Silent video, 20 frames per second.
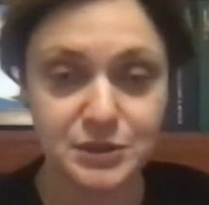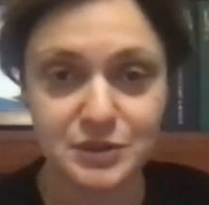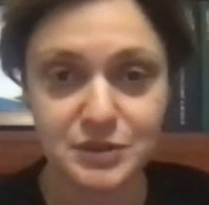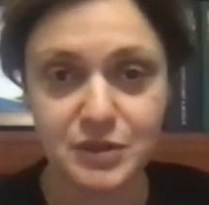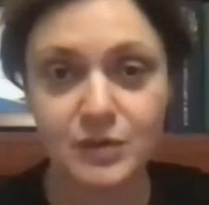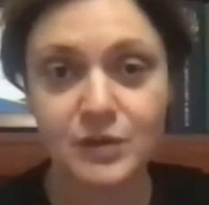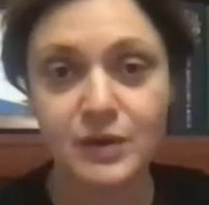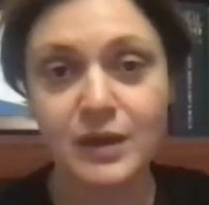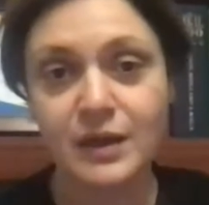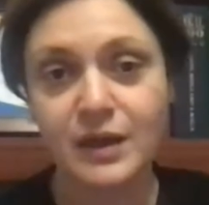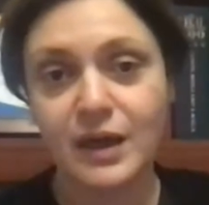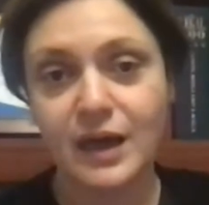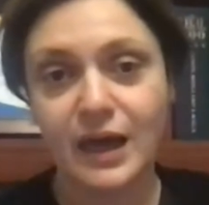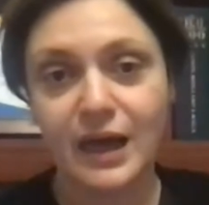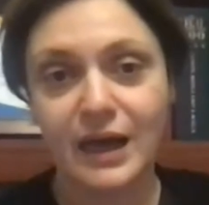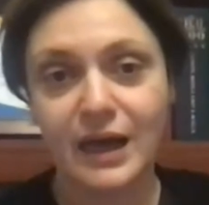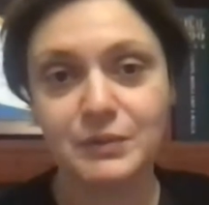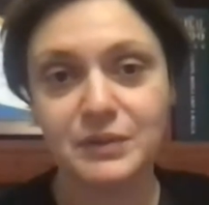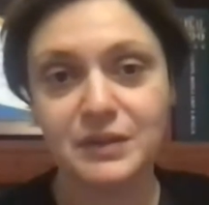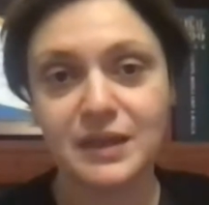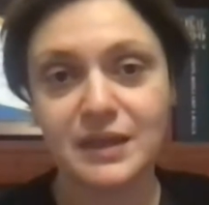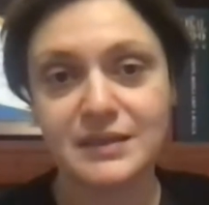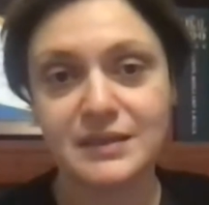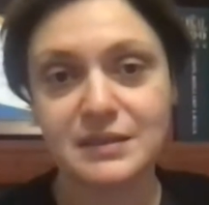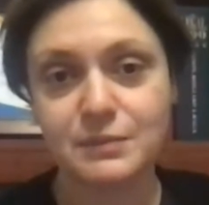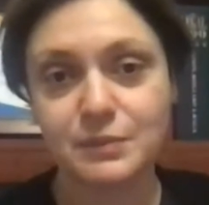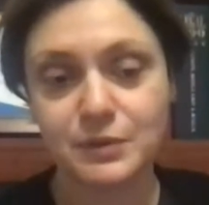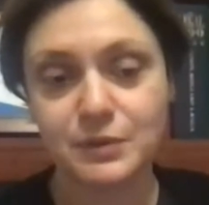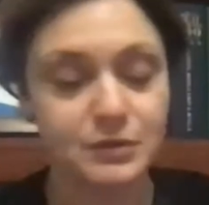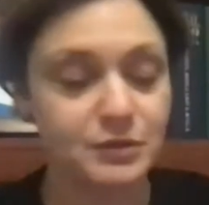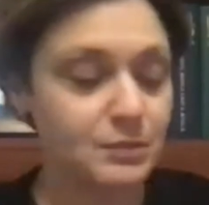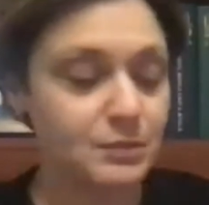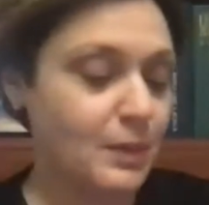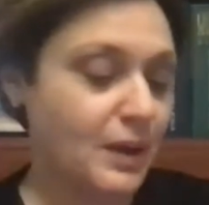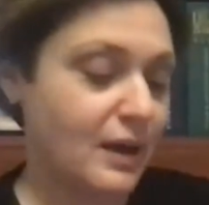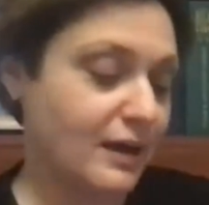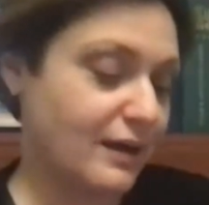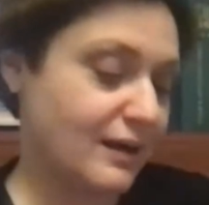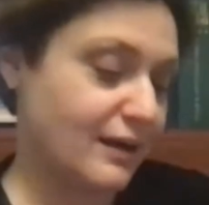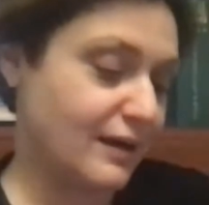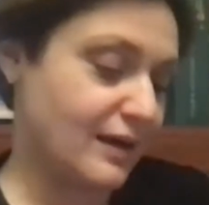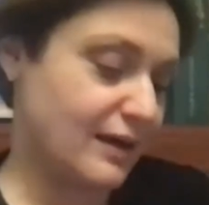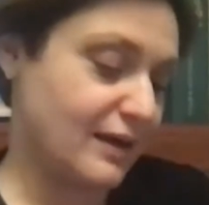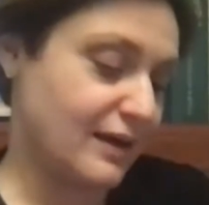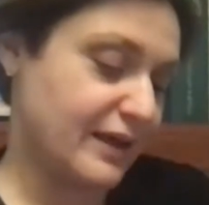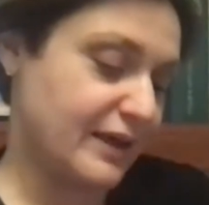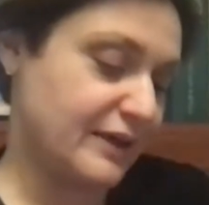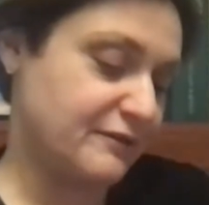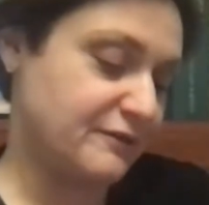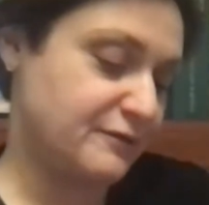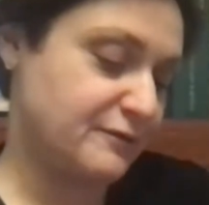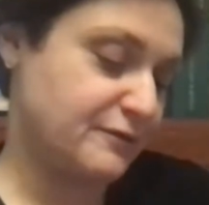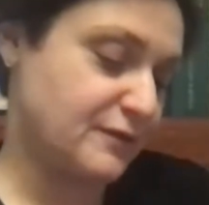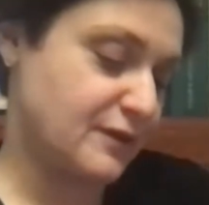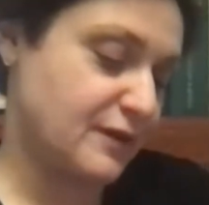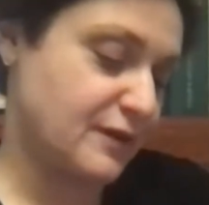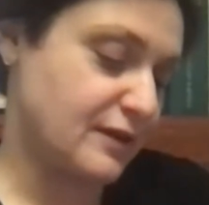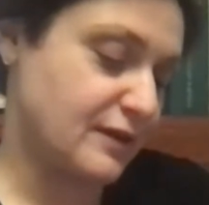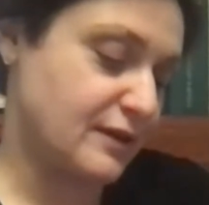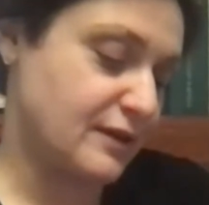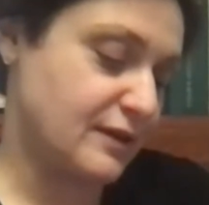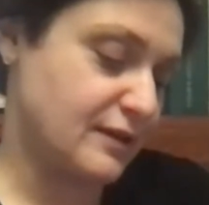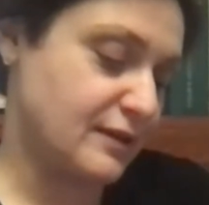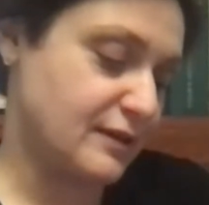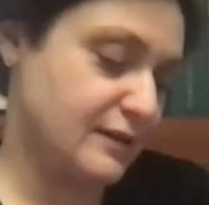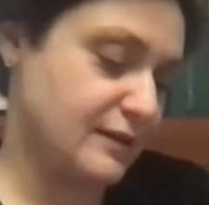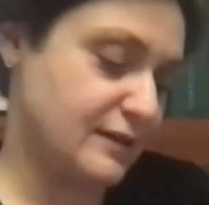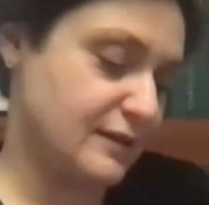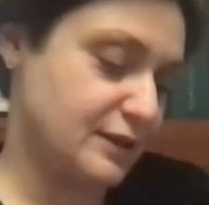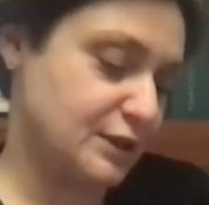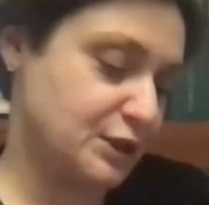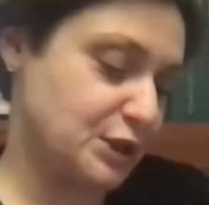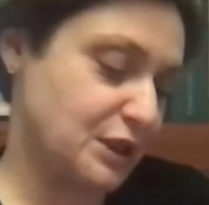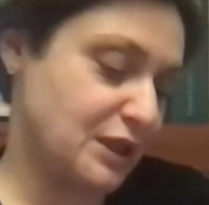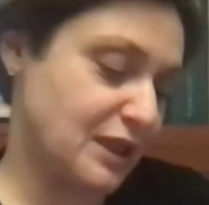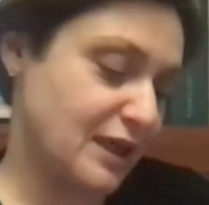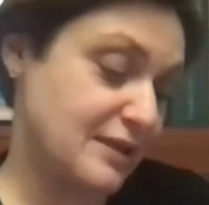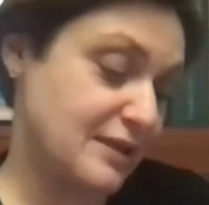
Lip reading: So I will ask Bulurma if she